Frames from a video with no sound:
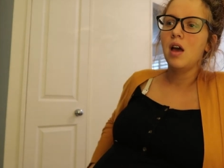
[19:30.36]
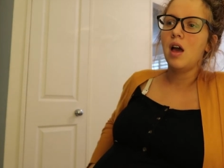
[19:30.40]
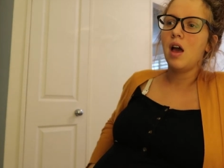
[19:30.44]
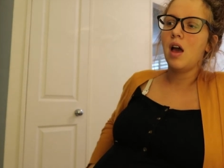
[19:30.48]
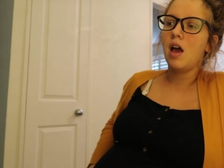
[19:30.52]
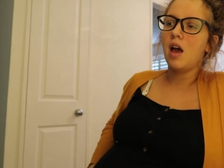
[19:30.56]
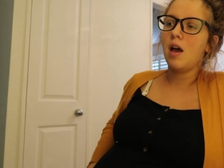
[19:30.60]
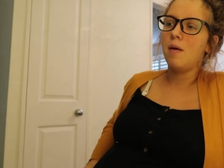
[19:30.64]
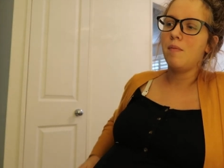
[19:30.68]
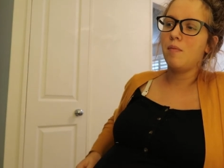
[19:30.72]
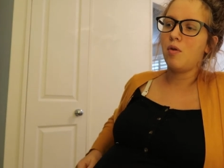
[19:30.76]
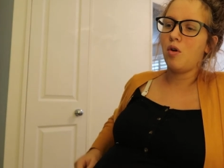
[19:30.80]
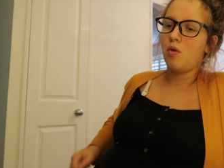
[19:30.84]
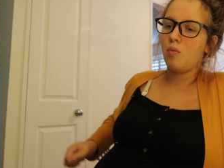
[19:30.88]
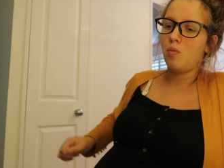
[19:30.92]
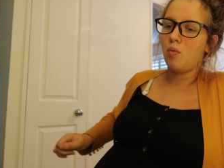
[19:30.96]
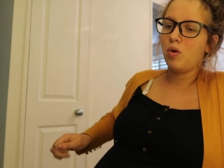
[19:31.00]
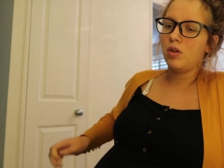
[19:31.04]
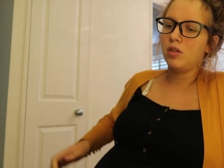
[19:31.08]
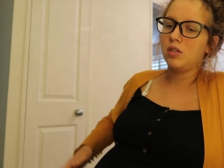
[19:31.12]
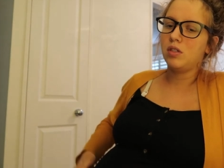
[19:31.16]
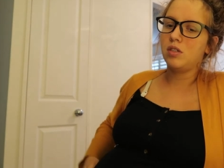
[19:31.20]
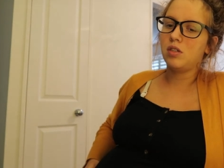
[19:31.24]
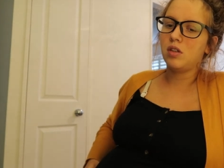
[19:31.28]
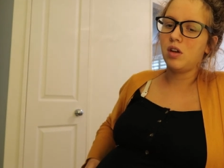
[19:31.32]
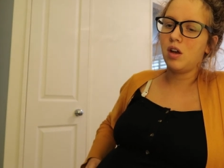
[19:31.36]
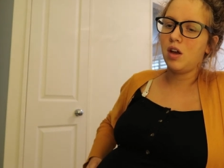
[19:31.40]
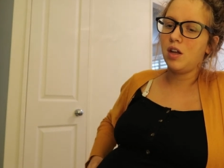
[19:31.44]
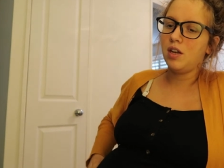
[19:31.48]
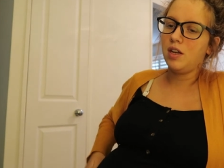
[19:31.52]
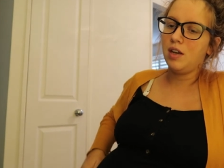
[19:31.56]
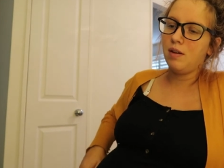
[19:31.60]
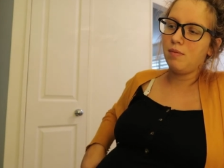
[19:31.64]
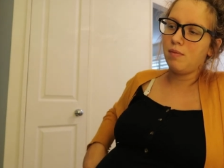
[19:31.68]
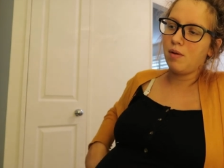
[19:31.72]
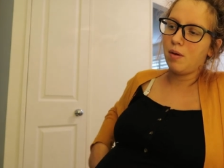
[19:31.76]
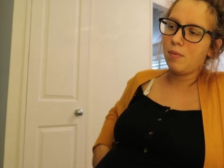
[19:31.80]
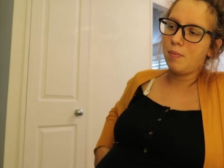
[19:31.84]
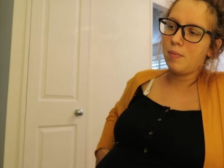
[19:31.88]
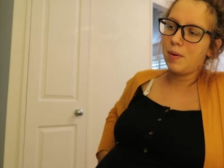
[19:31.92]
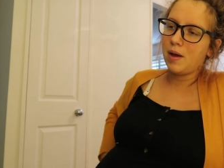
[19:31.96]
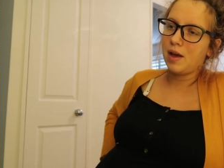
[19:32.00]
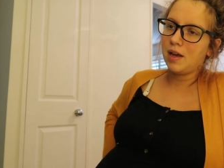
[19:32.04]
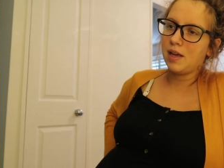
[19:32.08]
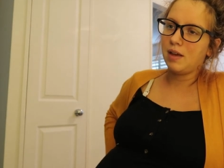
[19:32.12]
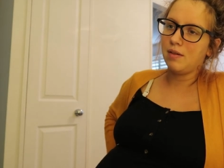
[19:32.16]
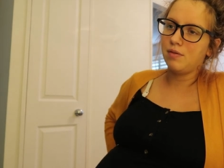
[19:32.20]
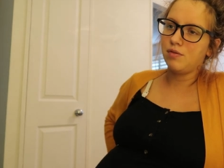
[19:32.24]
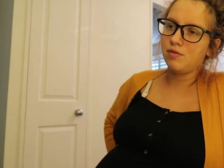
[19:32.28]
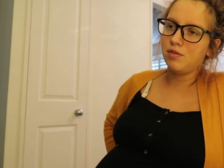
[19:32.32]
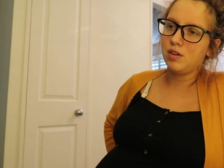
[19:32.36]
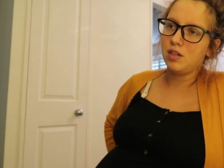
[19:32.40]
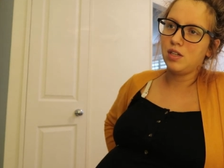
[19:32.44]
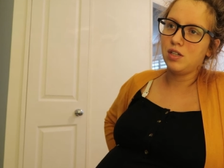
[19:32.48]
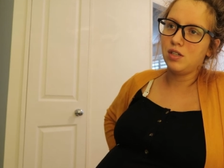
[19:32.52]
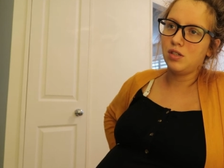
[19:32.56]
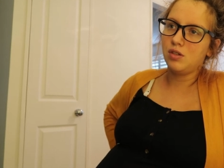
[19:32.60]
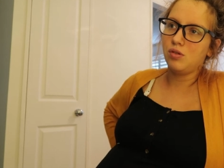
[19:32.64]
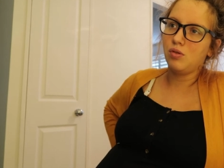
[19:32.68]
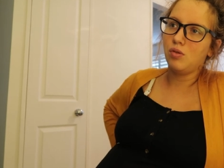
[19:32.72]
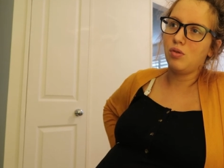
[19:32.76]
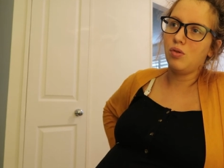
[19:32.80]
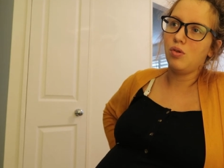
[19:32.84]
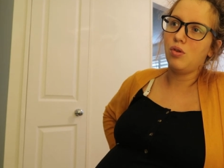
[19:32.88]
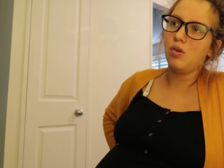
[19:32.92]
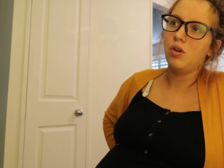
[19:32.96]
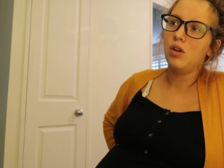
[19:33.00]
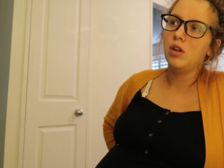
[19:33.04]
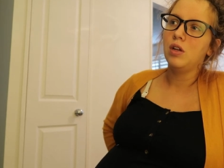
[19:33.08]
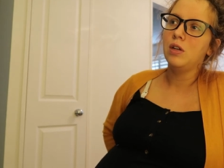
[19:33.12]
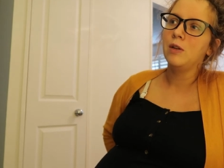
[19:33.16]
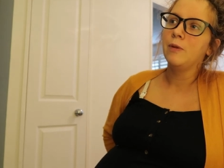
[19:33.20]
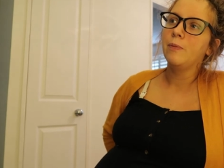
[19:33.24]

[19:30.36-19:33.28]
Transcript: um, on one side near my back. It was really sore.